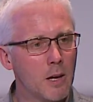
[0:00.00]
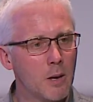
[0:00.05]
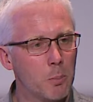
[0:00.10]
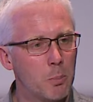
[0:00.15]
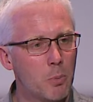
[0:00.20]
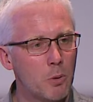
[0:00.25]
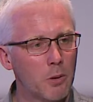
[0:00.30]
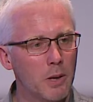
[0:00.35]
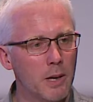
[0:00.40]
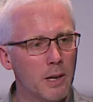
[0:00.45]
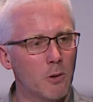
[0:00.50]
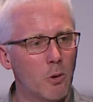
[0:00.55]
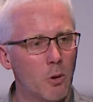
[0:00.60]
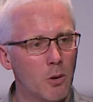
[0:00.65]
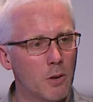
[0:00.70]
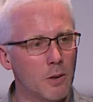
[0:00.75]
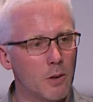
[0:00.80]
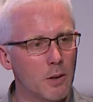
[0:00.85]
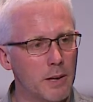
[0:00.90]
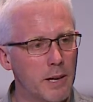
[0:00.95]
put in
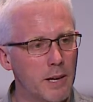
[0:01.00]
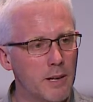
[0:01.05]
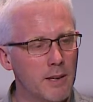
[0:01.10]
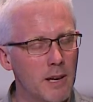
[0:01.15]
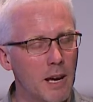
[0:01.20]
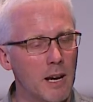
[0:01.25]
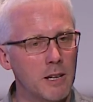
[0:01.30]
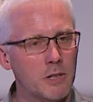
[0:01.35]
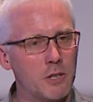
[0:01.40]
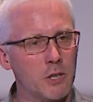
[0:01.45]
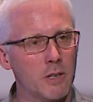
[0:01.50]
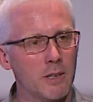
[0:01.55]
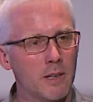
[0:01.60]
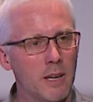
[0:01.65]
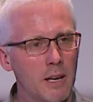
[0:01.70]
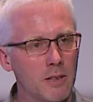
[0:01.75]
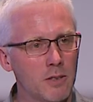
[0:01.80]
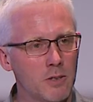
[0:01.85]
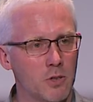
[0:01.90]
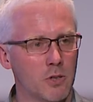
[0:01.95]
intelligent
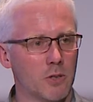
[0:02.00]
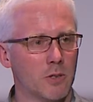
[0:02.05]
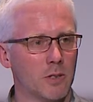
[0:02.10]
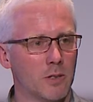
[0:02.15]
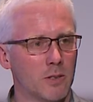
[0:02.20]
gesture